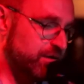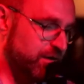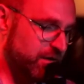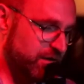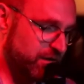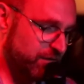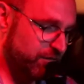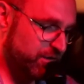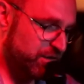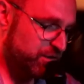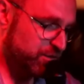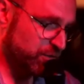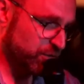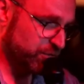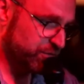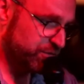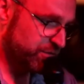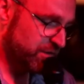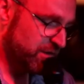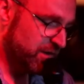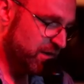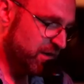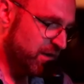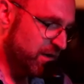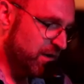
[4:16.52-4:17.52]

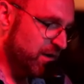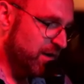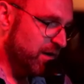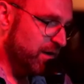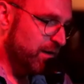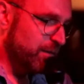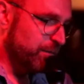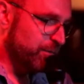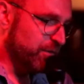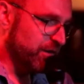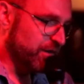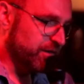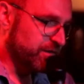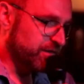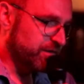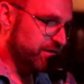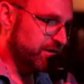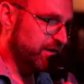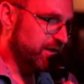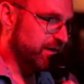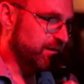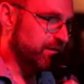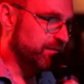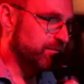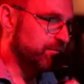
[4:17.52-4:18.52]
individuals. But
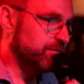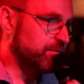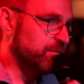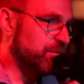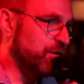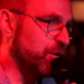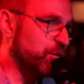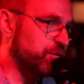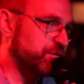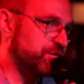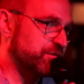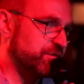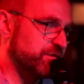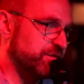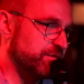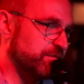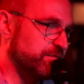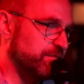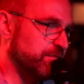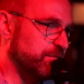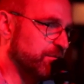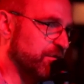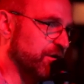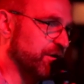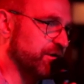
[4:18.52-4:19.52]
in most
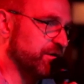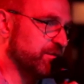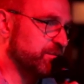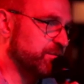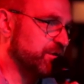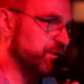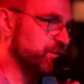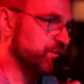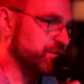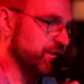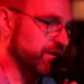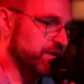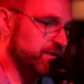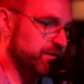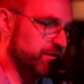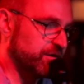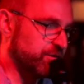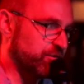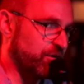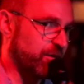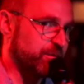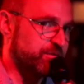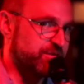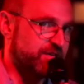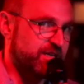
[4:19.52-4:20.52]
modern music,
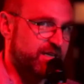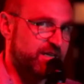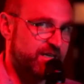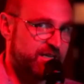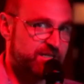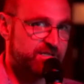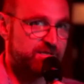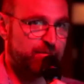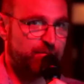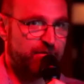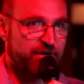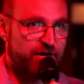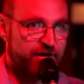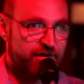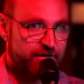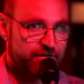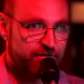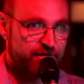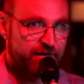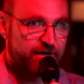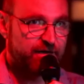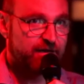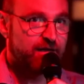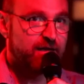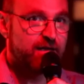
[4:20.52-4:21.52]
the drum set is a part
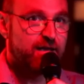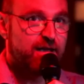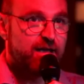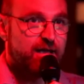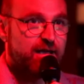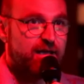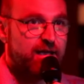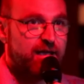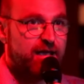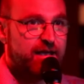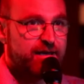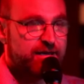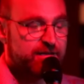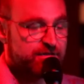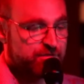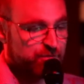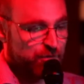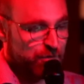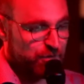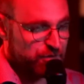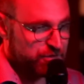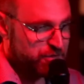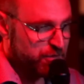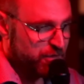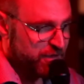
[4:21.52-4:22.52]
of it. And it's
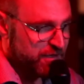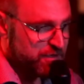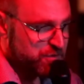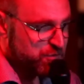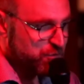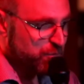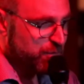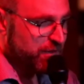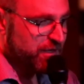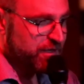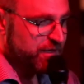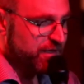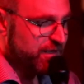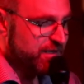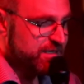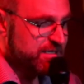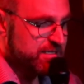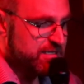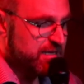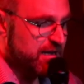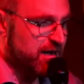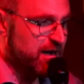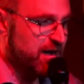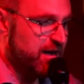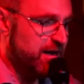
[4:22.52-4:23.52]
also an instrument that
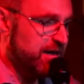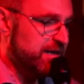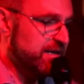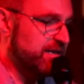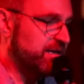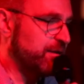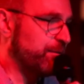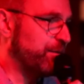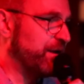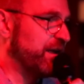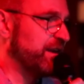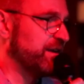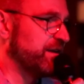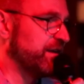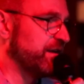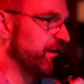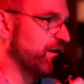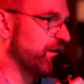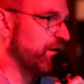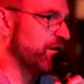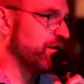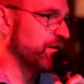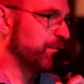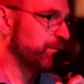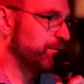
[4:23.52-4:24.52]
is highly
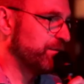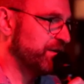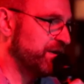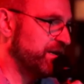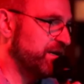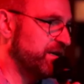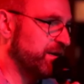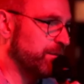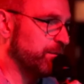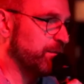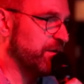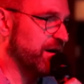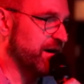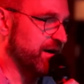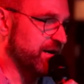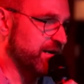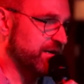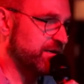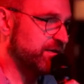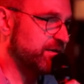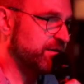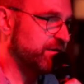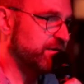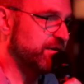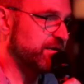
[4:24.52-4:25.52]
depending on being
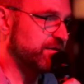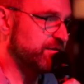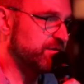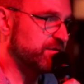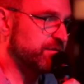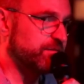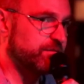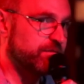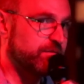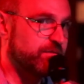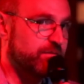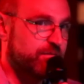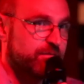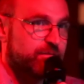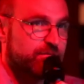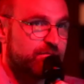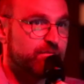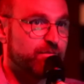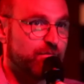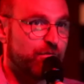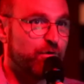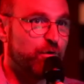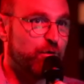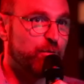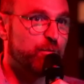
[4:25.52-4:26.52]
mic'd. It's
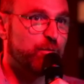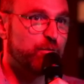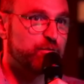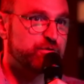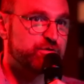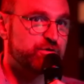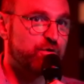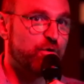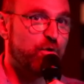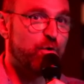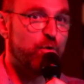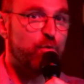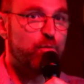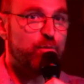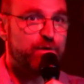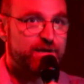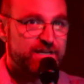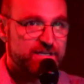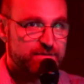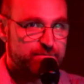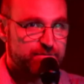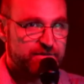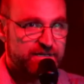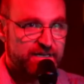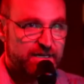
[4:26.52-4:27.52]
almost
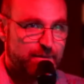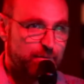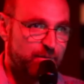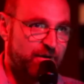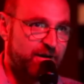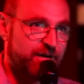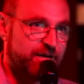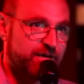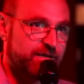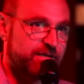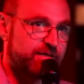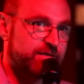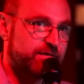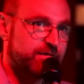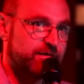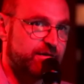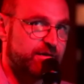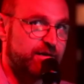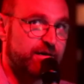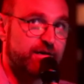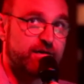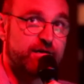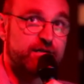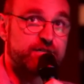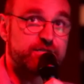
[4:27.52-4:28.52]
always being mic'd,
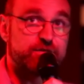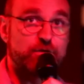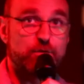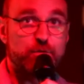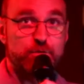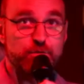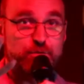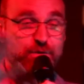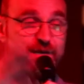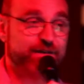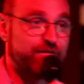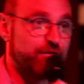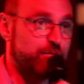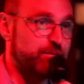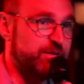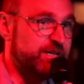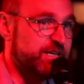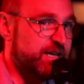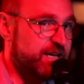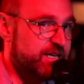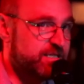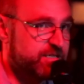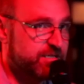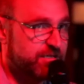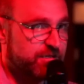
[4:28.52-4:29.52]
as long as we have a
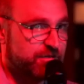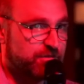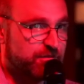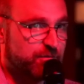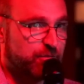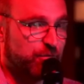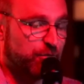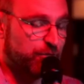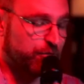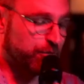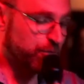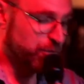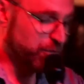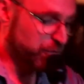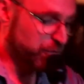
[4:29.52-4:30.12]
PA system, of